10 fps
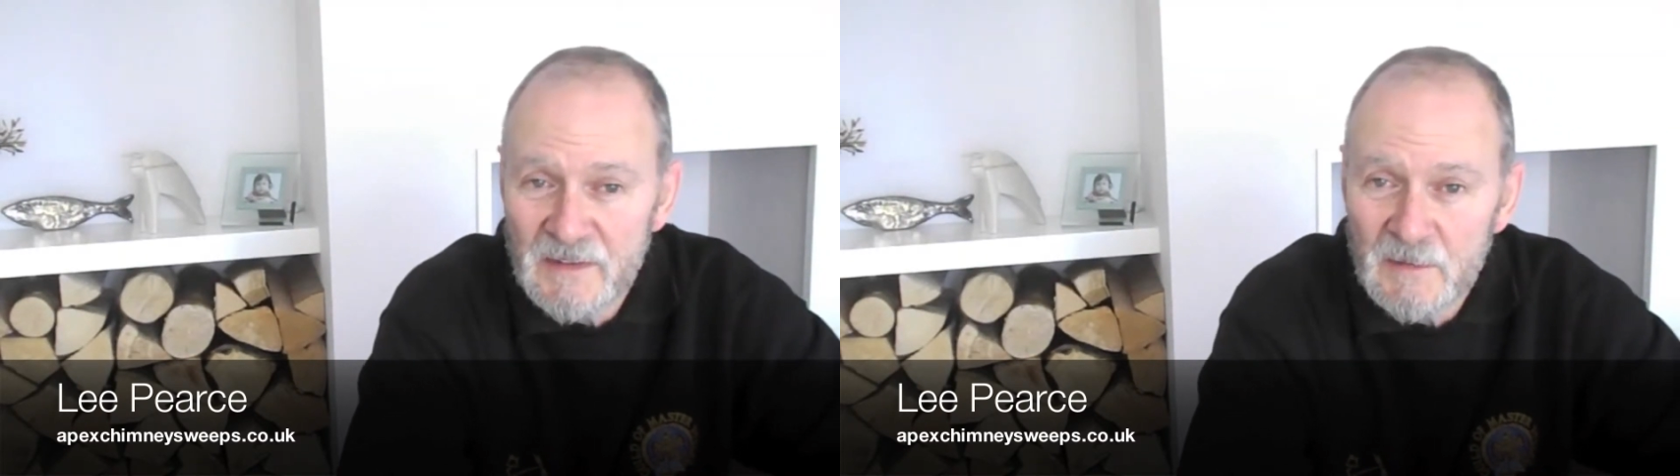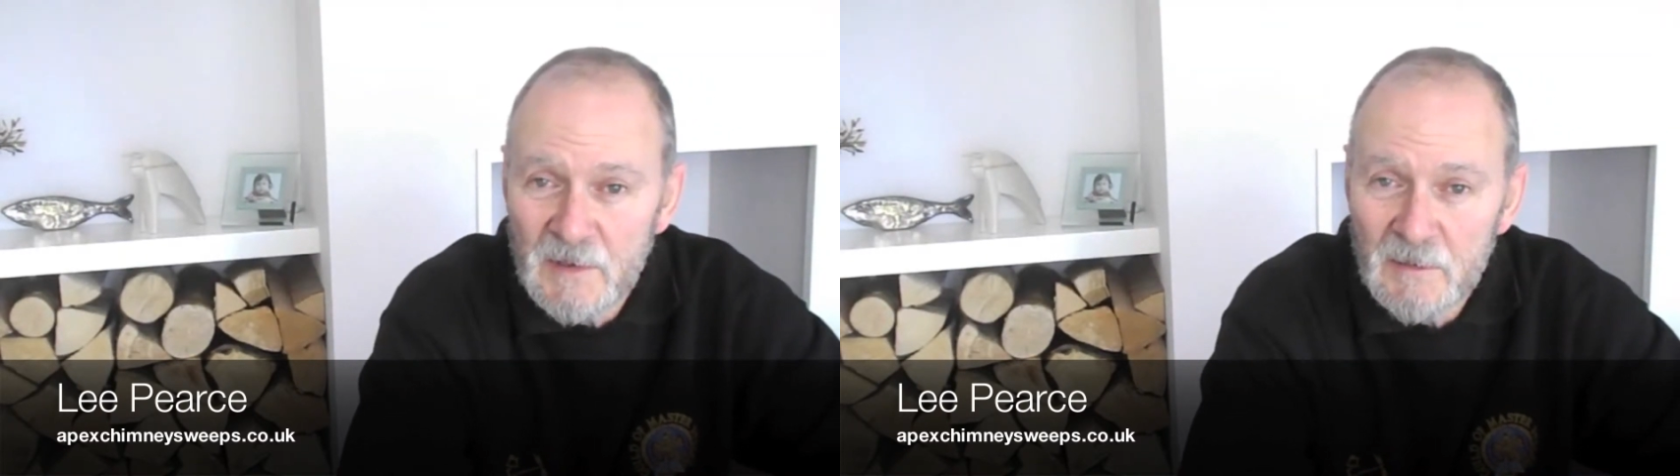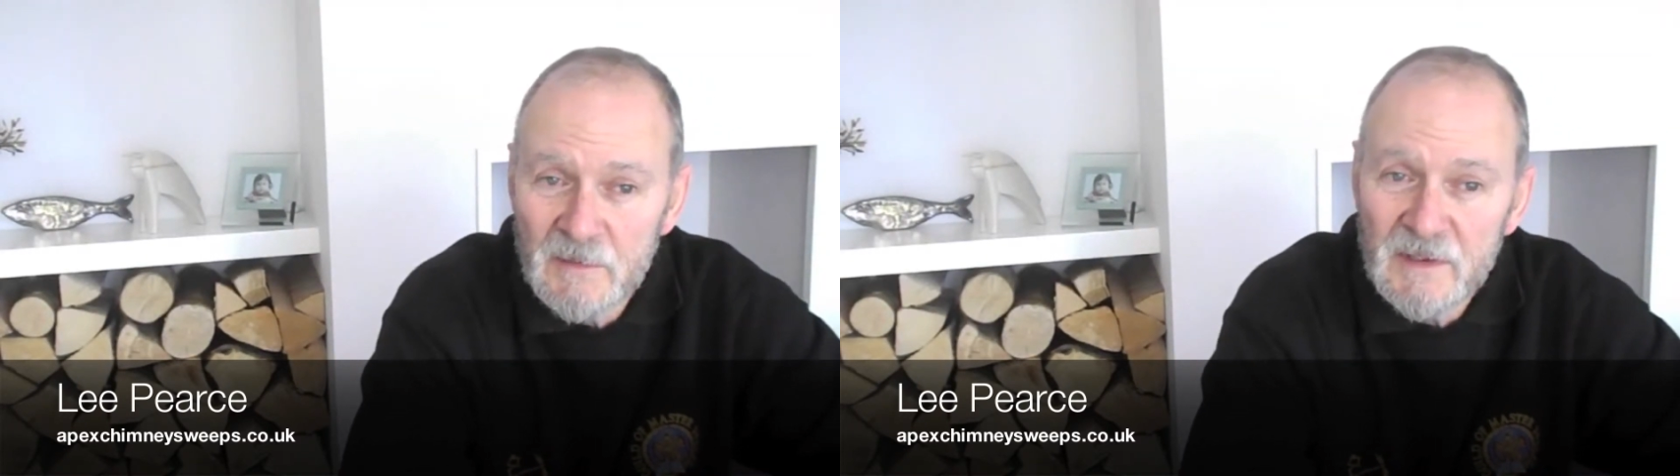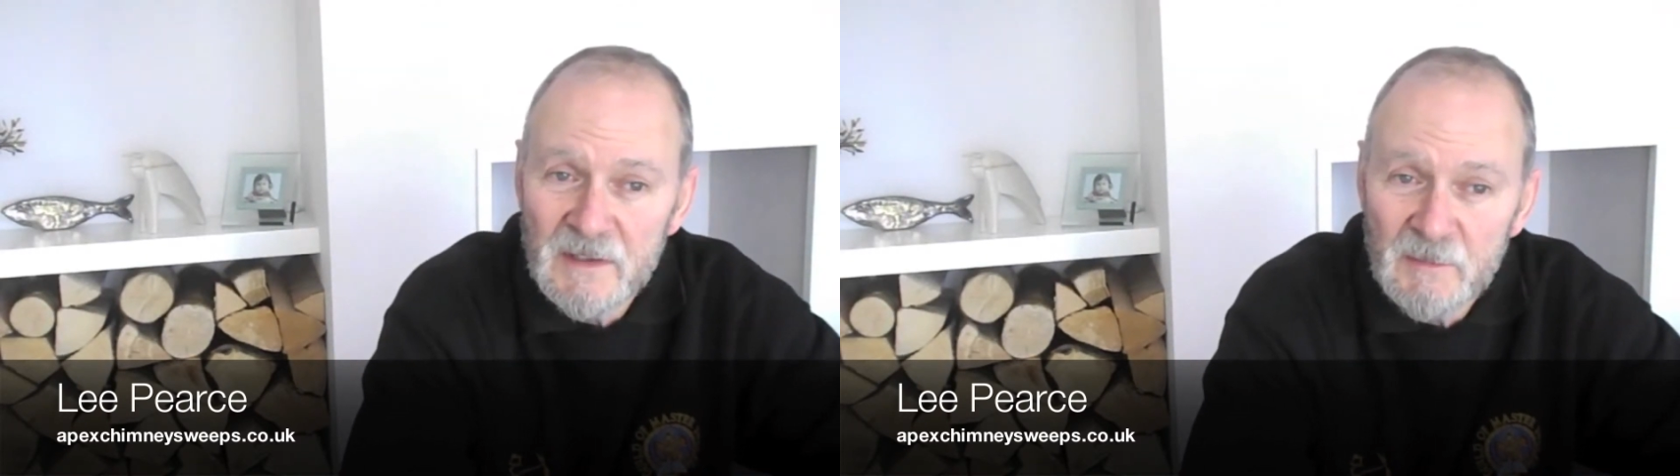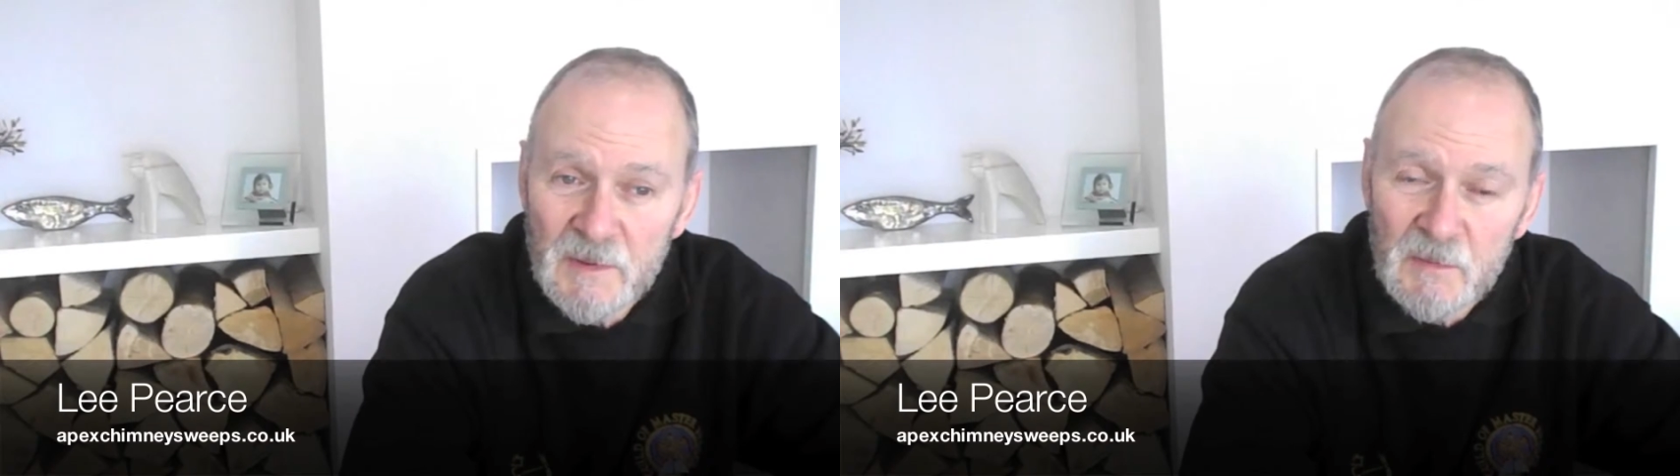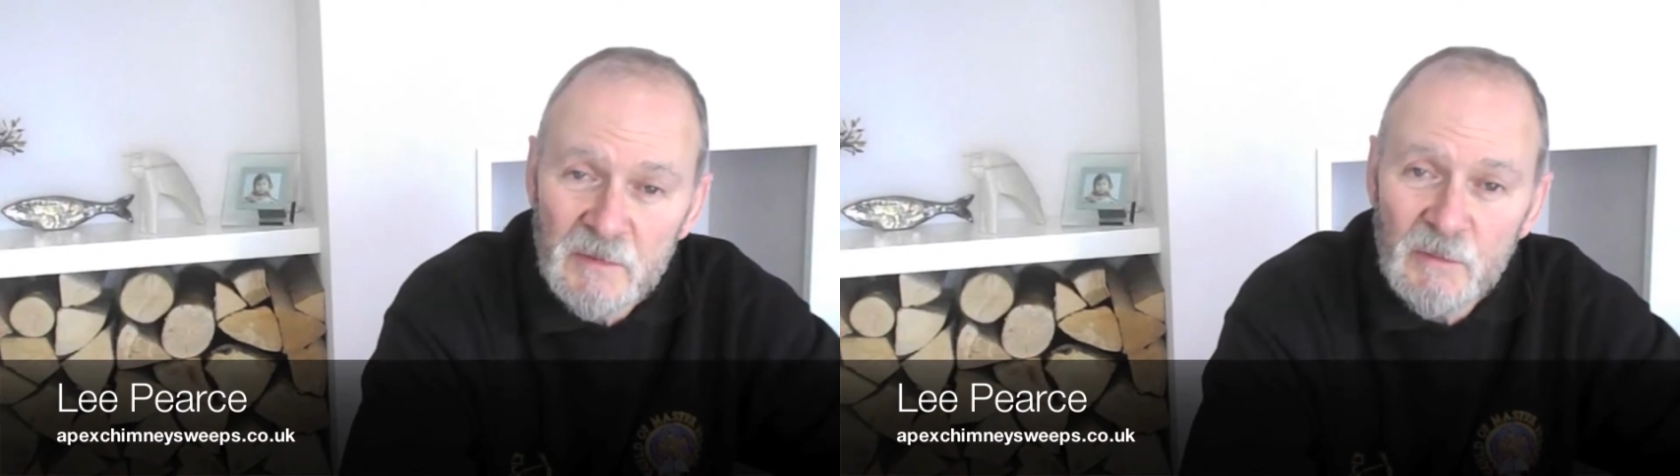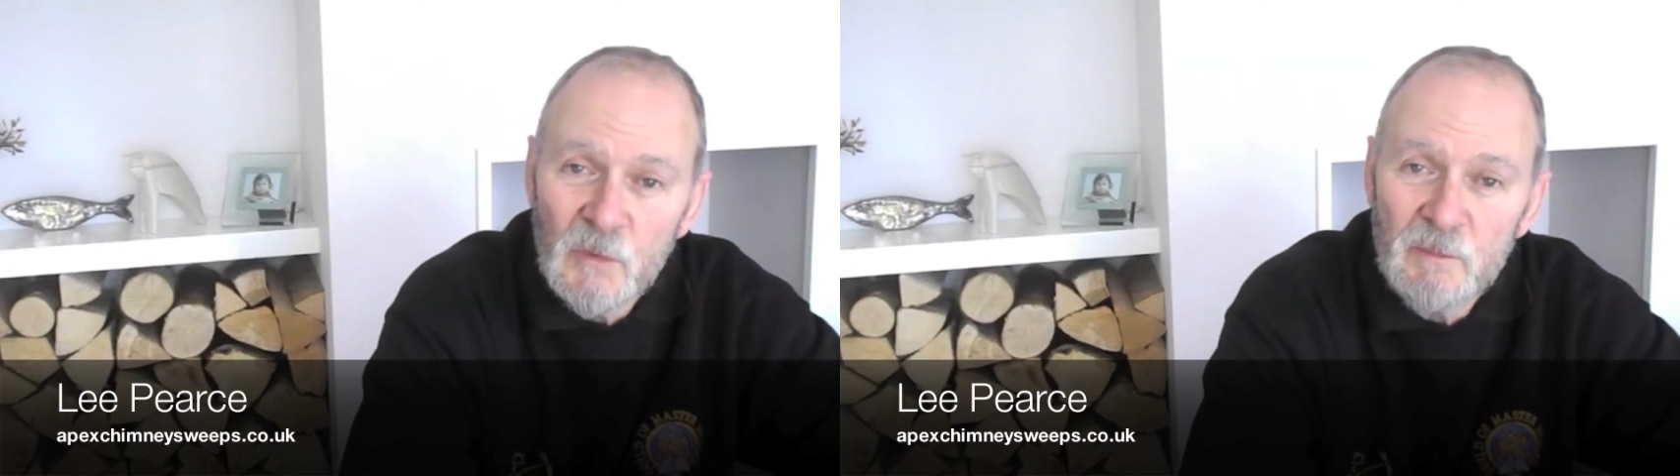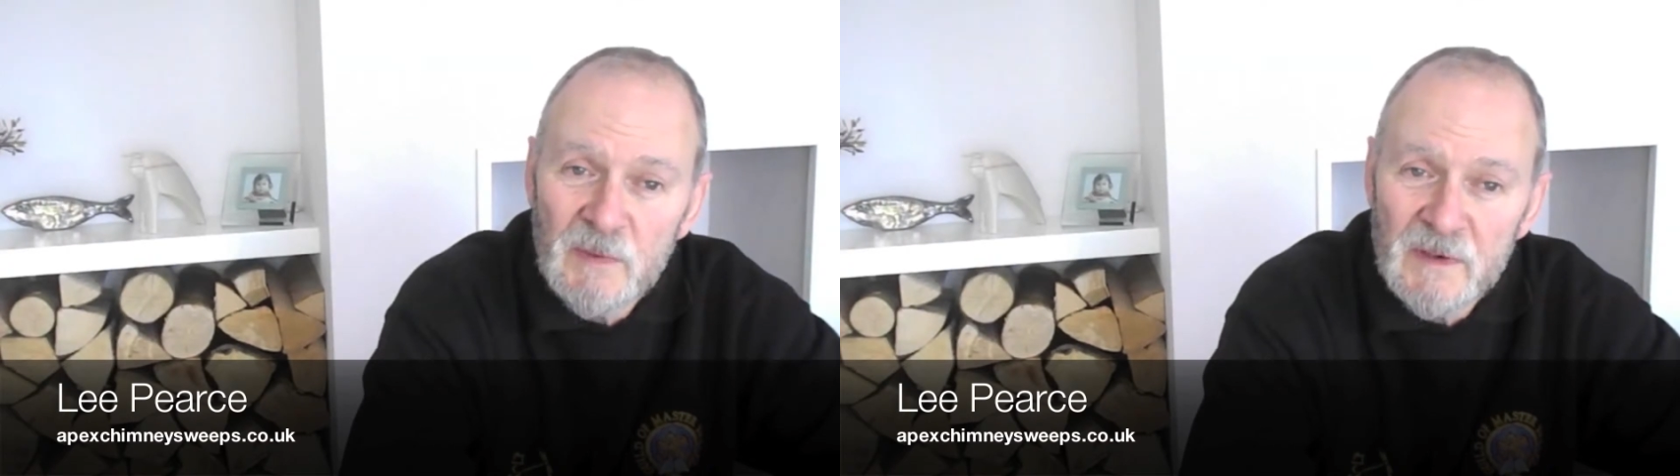at the moment is people with
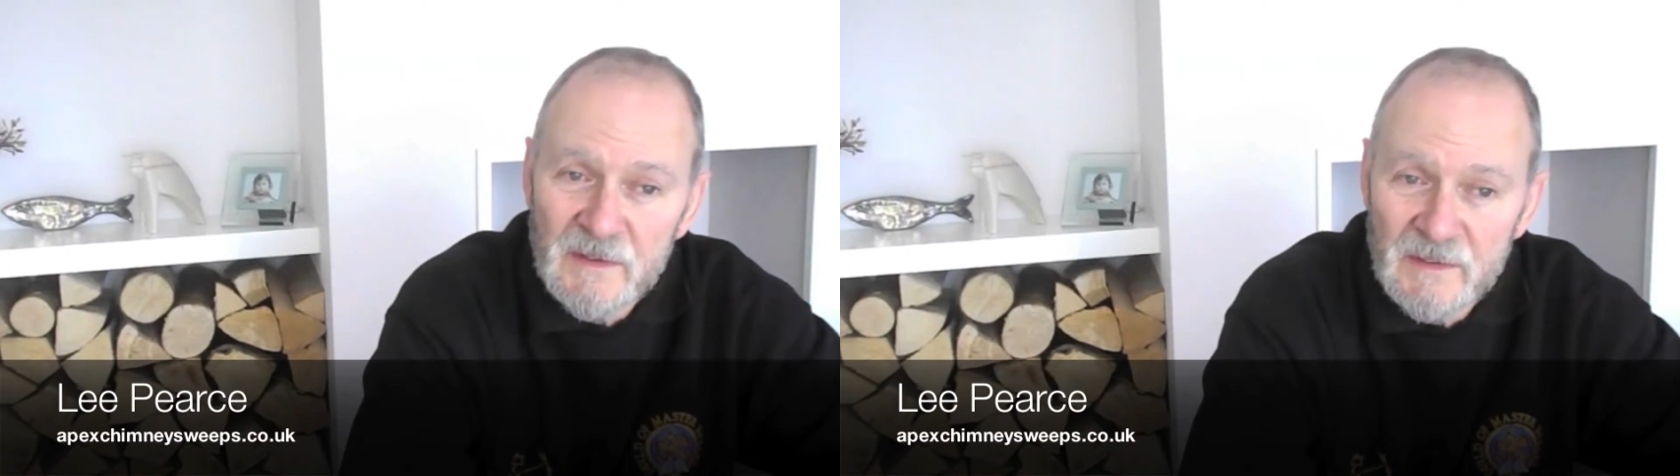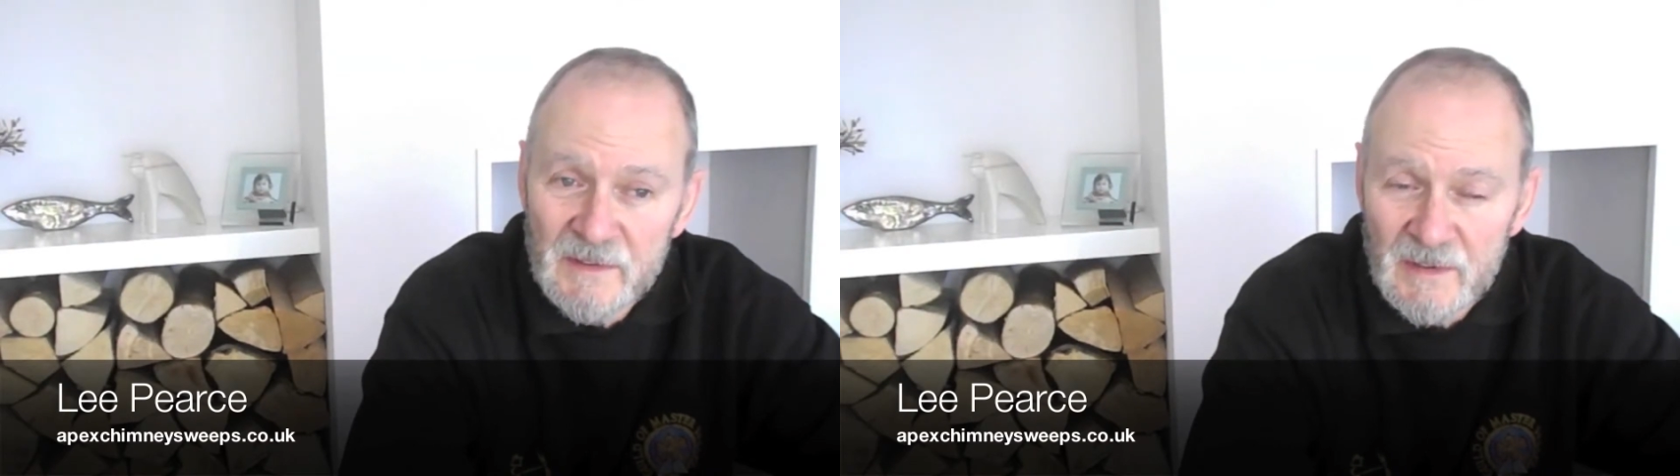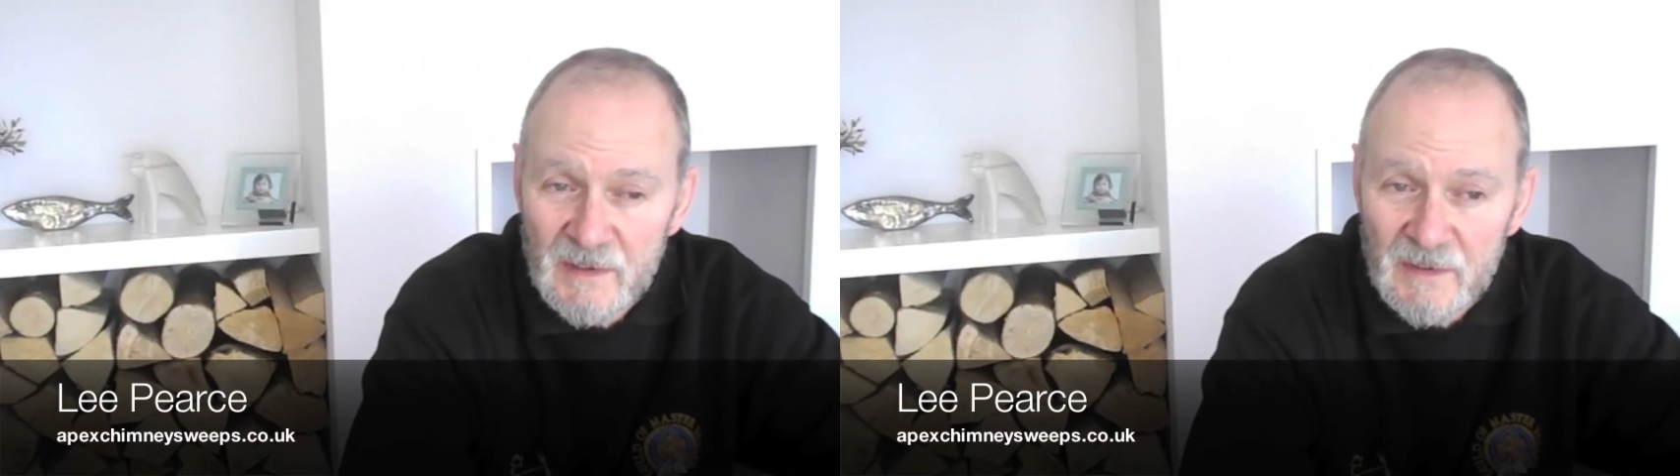wood burners